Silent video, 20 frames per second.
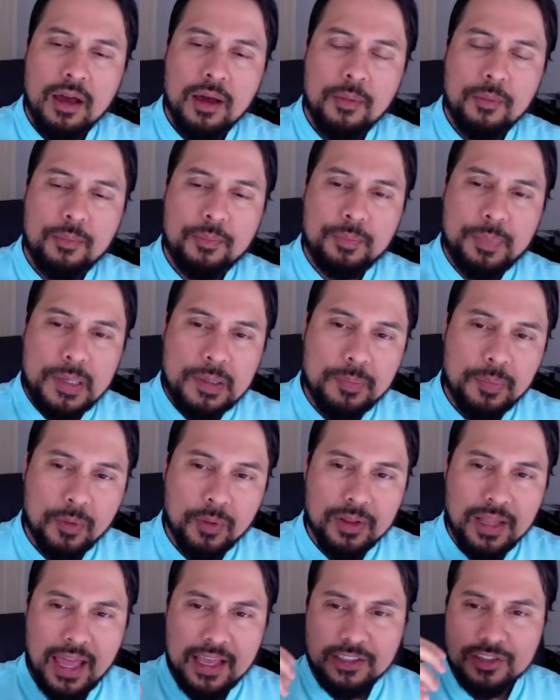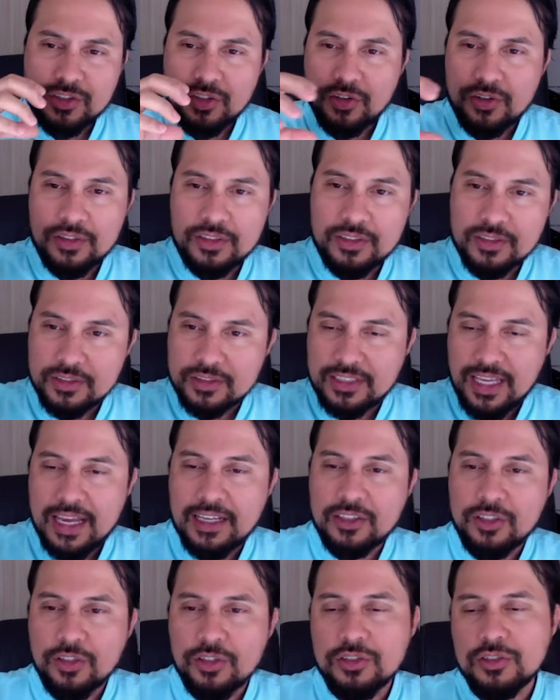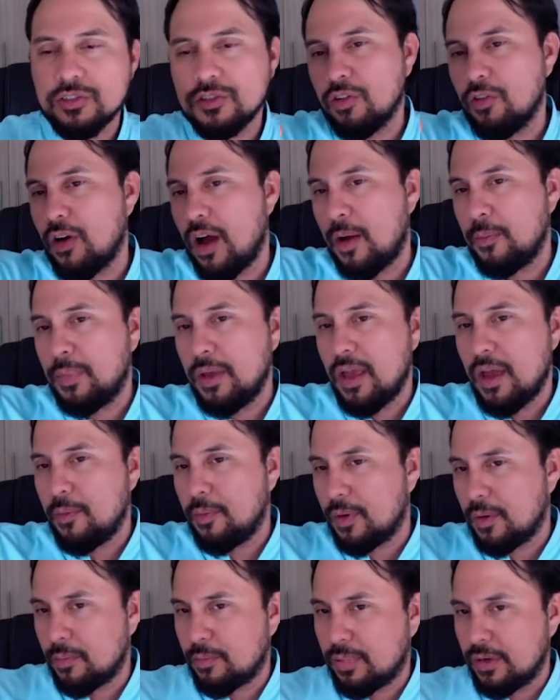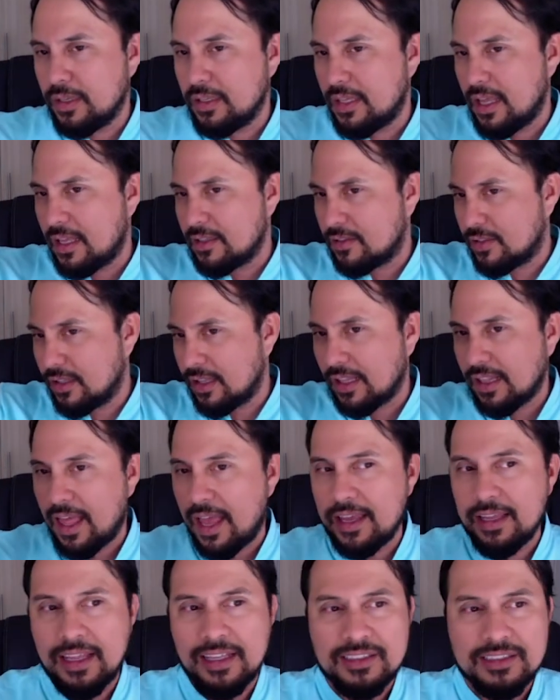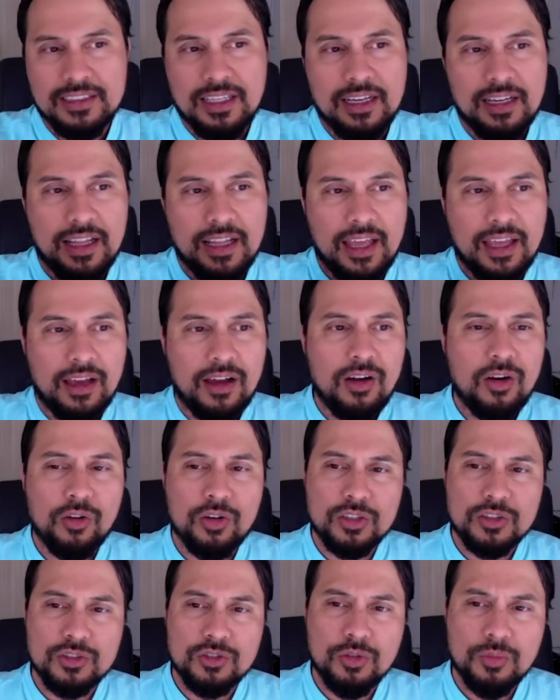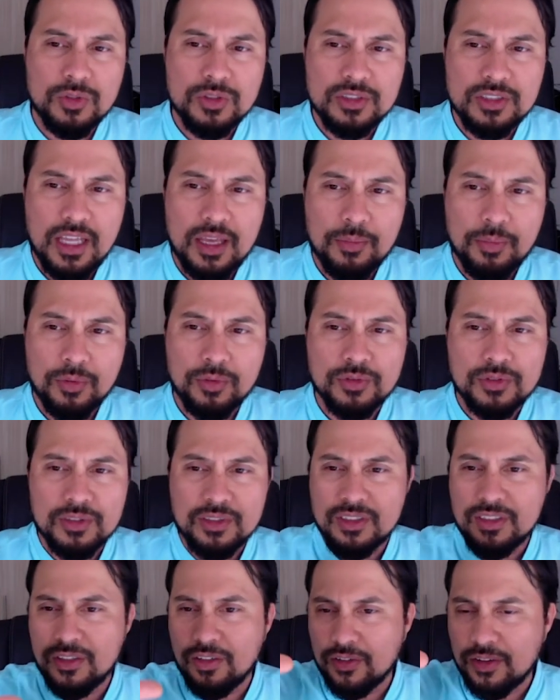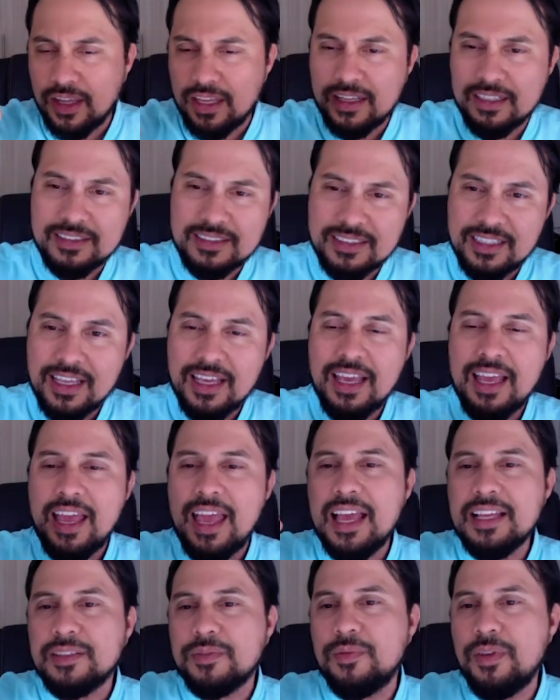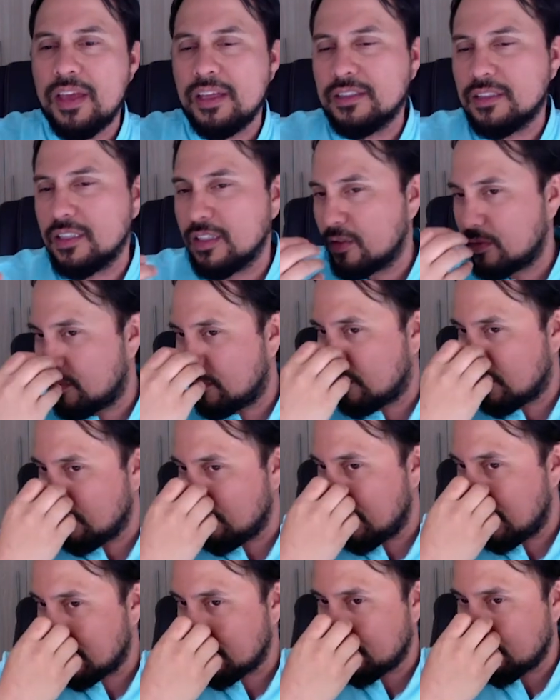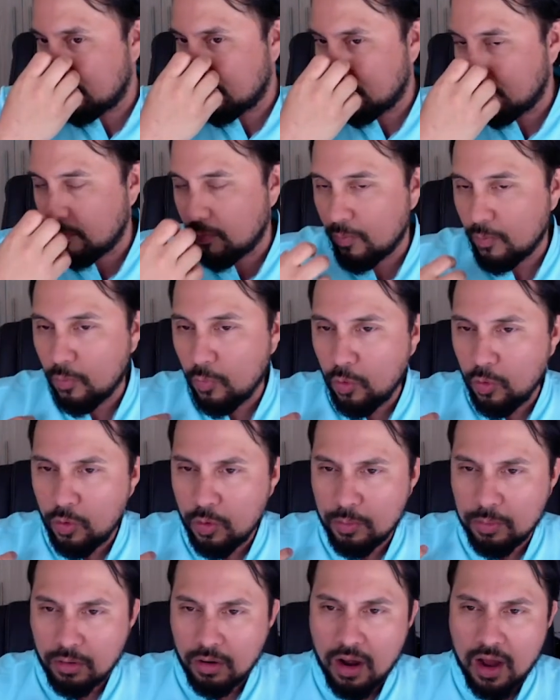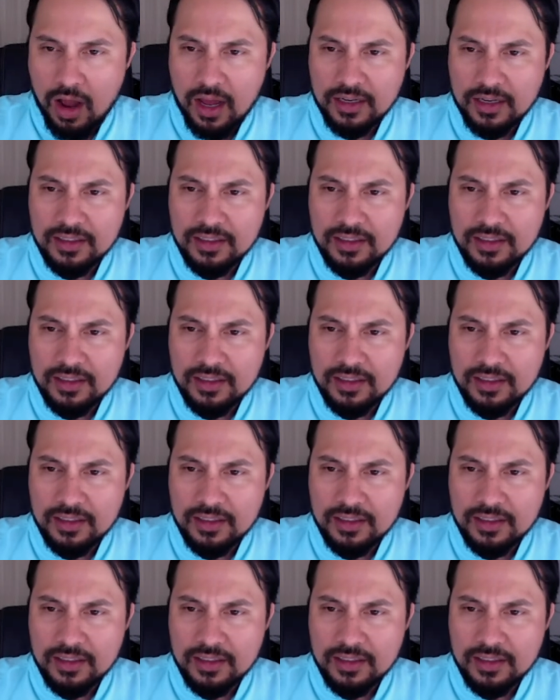people like certain sectors. So I'll be able to bring that to the light instead of like, oh, consumer staples. You know, they could. It's just, to me, is more broad,